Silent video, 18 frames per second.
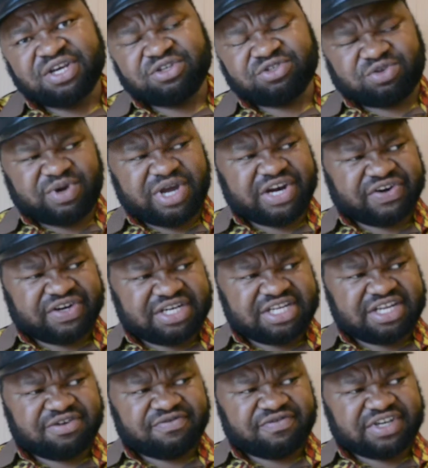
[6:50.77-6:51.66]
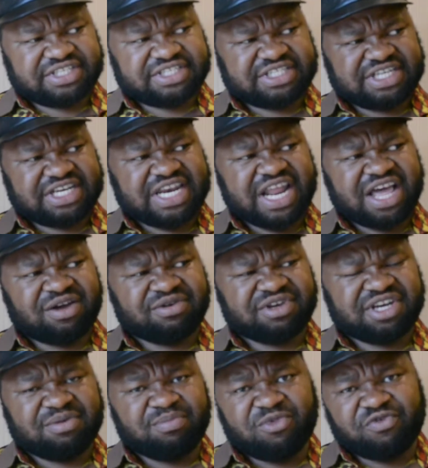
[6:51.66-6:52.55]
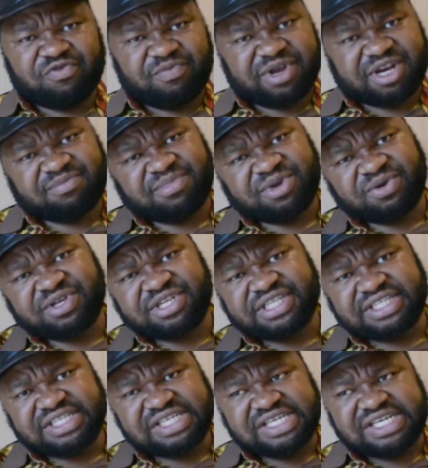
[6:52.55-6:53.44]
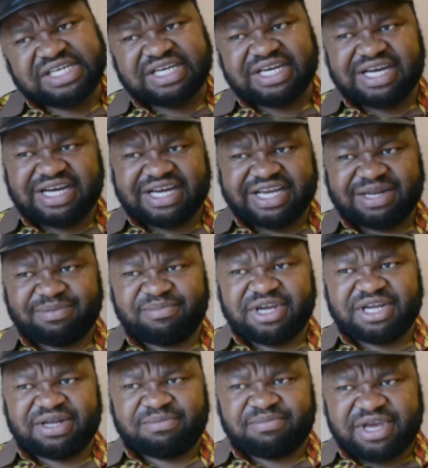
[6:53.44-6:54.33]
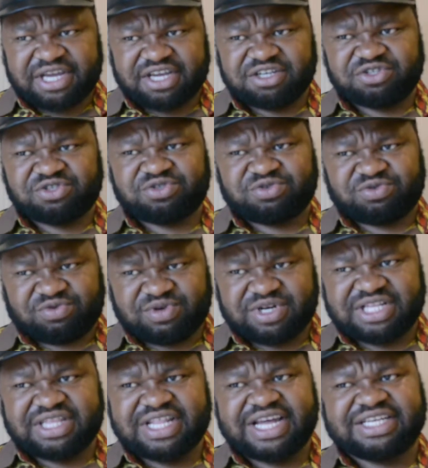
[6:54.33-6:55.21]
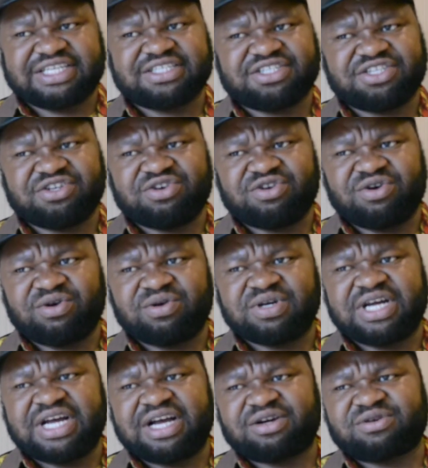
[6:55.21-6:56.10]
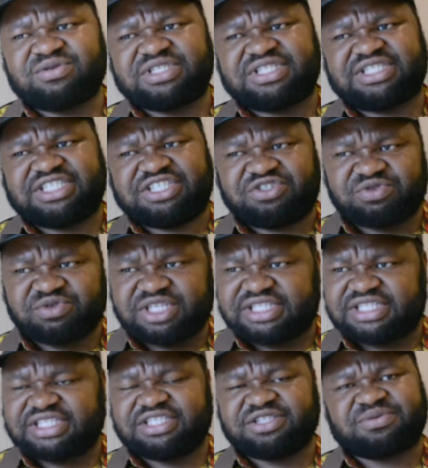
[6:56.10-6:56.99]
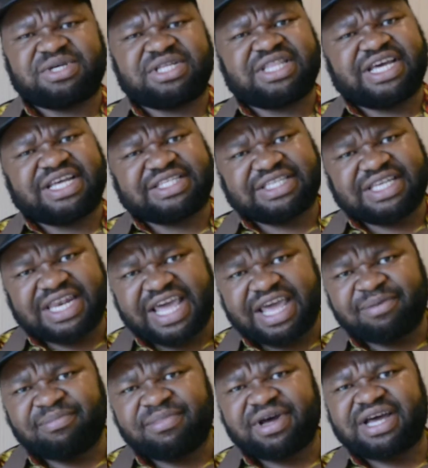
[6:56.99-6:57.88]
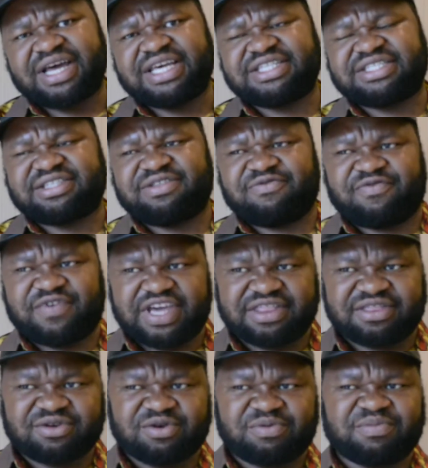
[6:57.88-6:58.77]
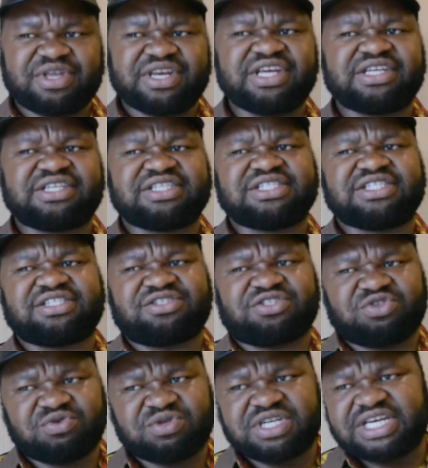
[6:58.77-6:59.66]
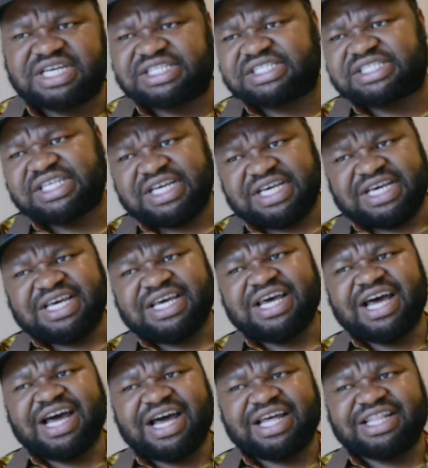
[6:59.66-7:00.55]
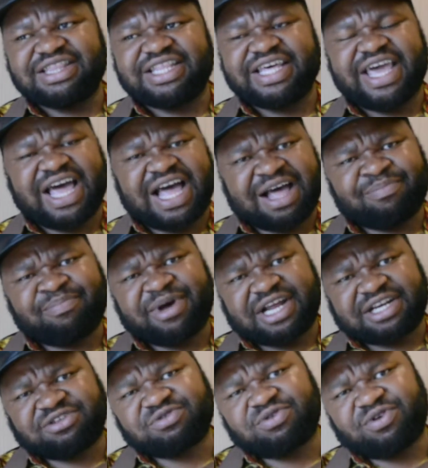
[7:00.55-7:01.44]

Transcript: So we are really investing now in movement building and making sure that, you know, constituencies, whether it's labor, it's the faith community, it's students, they are part